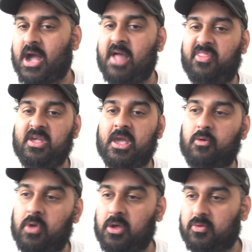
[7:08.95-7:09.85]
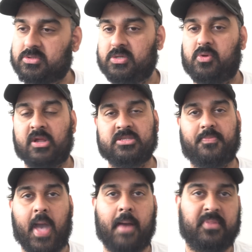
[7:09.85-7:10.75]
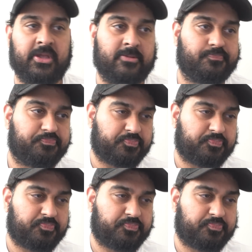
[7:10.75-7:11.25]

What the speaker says: I think it will. We'll see what ends up happening.